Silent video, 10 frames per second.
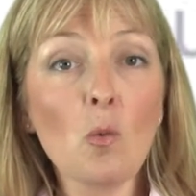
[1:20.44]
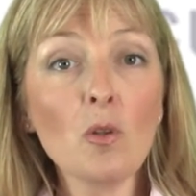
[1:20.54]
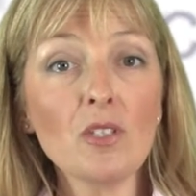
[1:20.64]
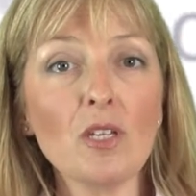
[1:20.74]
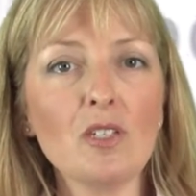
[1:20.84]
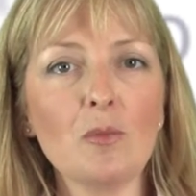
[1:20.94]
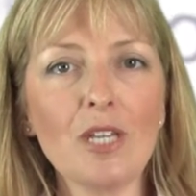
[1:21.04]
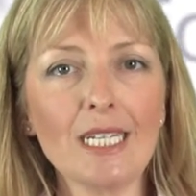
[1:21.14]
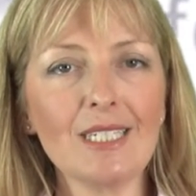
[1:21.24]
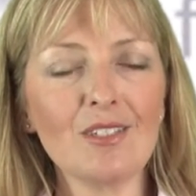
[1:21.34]
Once those
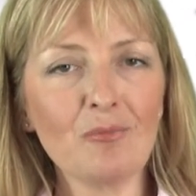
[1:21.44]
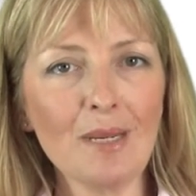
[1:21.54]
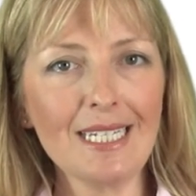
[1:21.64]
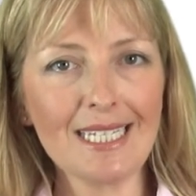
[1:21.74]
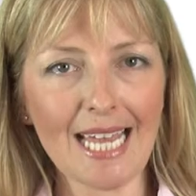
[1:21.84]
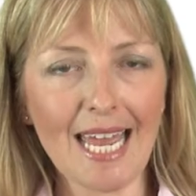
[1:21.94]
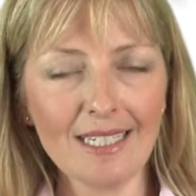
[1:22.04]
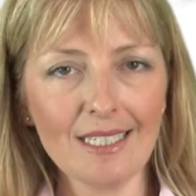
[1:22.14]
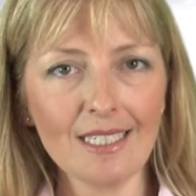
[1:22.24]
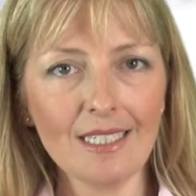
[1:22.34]
objectives have been
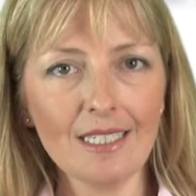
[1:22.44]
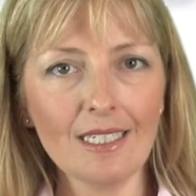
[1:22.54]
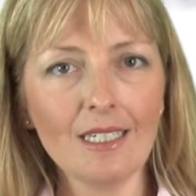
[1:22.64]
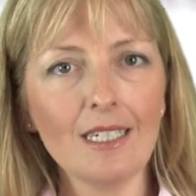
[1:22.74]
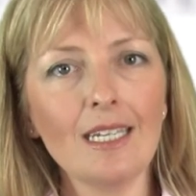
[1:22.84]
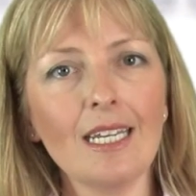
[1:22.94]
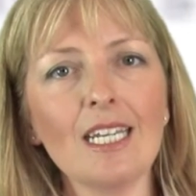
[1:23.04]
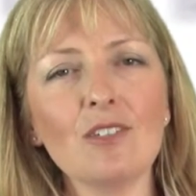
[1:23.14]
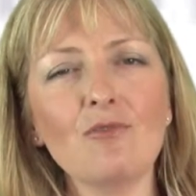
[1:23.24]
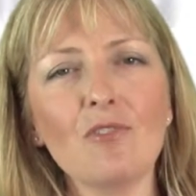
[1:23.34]
set,
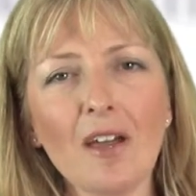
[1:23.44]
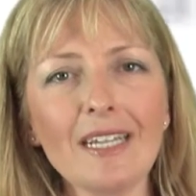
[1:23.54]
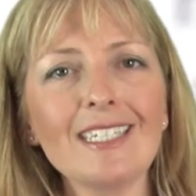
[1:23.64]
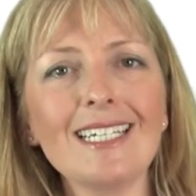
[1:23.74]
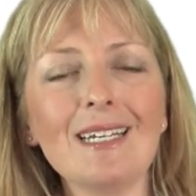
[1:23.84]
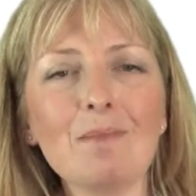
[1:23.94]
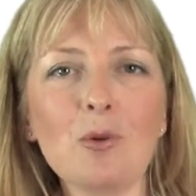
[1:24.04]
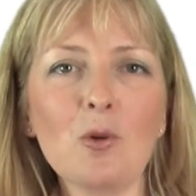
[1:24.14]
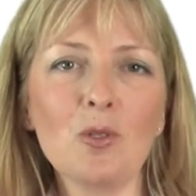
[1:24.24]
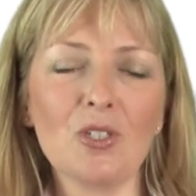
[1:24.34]
it's vitally
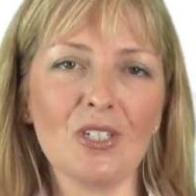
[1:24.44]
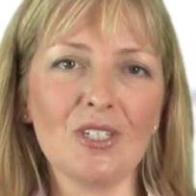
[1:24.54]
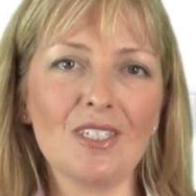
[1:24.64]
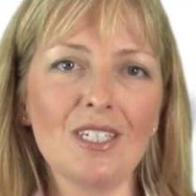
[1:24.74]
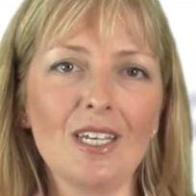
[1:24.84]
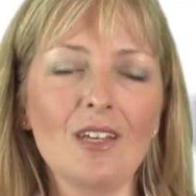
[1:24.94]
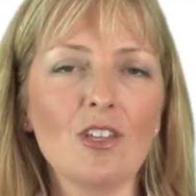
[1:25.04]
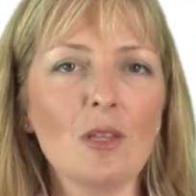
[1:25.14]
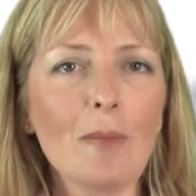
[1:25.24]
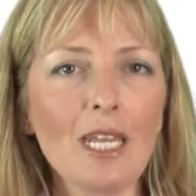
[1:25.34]
important
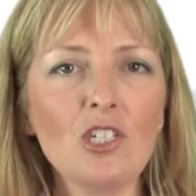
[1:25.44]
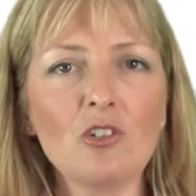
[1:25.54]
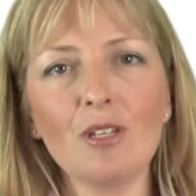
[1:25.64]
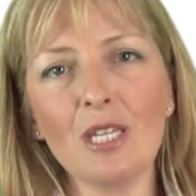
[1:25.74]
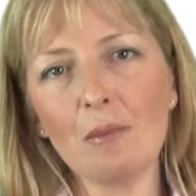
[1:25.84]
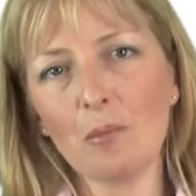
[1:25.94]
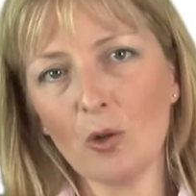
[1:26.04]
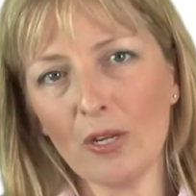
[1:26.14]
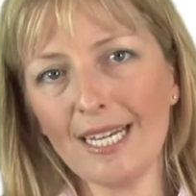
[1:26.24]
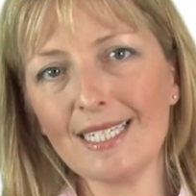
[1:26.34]
that the manager and the
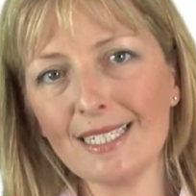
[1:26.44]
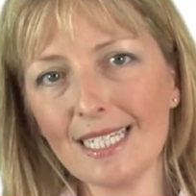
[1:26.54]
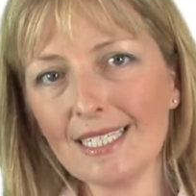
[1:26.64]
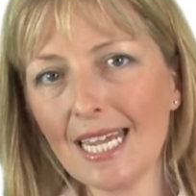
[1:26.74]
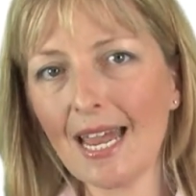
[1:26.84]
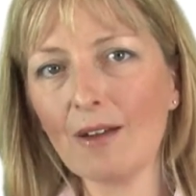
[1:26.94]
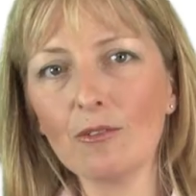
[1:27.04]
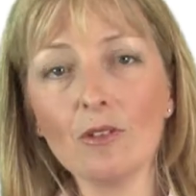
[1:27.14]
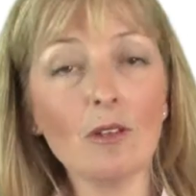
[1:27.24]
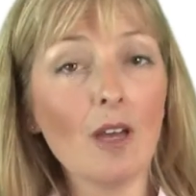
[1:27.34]
employee sit
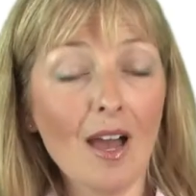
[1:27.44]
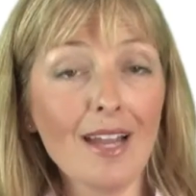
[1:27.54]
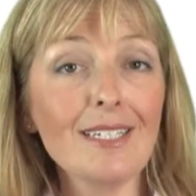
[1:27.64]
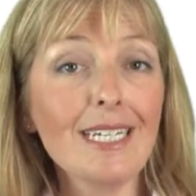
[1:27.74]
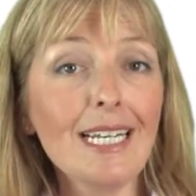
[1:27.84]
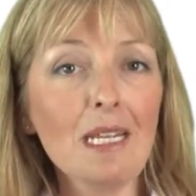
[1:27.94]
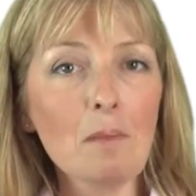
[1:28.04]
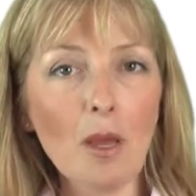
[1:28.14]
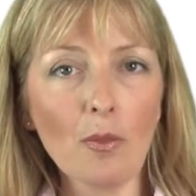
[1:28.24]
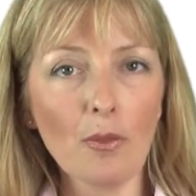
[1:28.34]
down, ideally
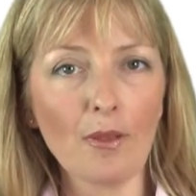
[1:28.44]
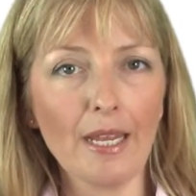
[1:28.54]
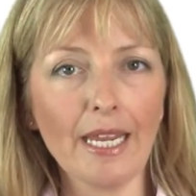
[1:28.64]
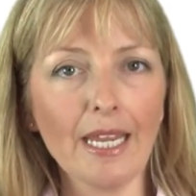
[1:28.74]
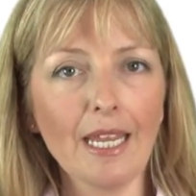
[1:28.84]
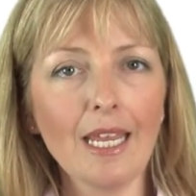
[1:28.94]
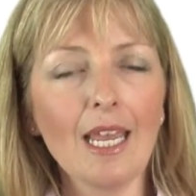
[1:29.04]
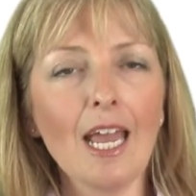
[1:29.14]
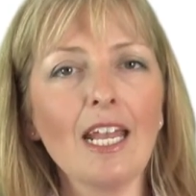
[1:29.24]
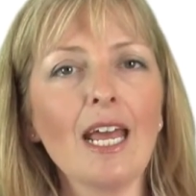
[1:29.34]
monthly,
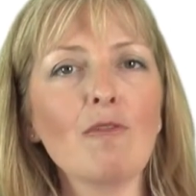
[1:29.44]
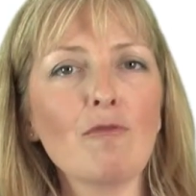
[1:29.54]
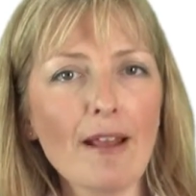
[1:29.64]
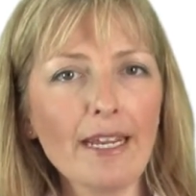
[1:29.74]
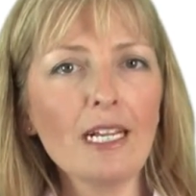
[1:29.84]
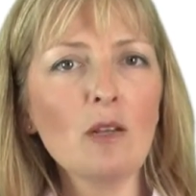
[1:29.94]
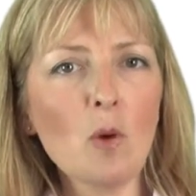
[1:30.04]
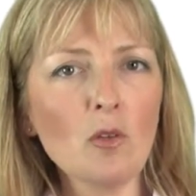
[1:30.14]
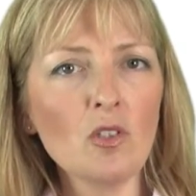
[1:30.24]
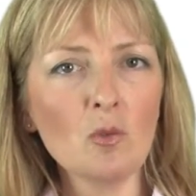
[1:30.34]
and have regular
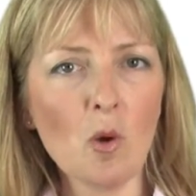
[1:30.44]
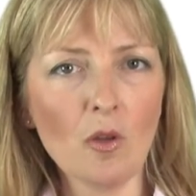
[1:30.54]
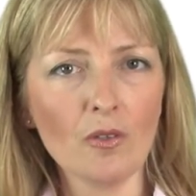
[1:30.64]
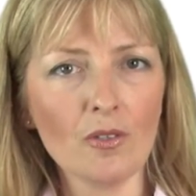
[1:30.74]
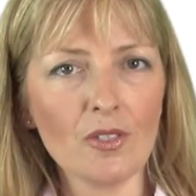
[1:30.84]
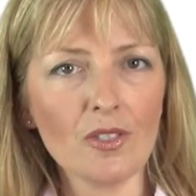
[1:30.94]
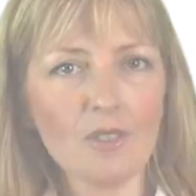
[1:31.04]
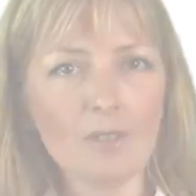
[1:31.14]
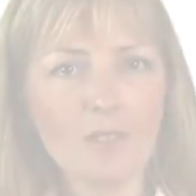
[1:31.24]
one-to-ones.